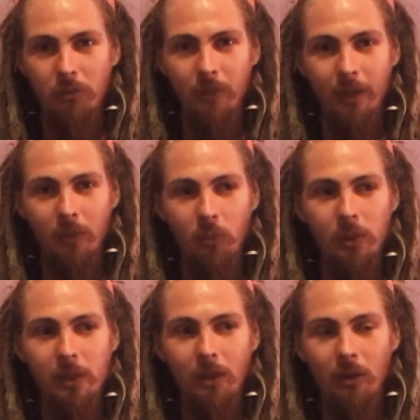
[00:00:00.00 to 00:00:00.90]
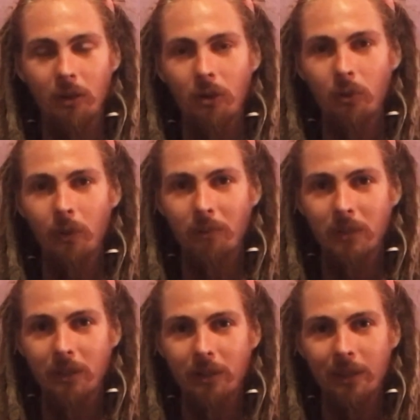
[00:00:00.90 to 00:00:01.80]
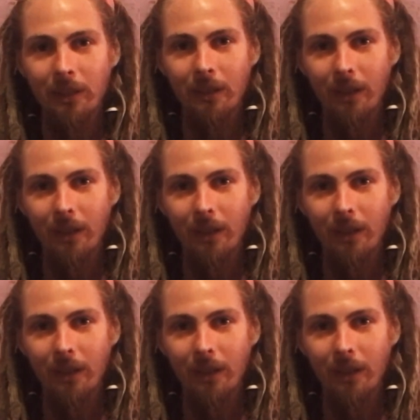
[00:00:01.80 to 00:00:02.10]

but we are all reptilian,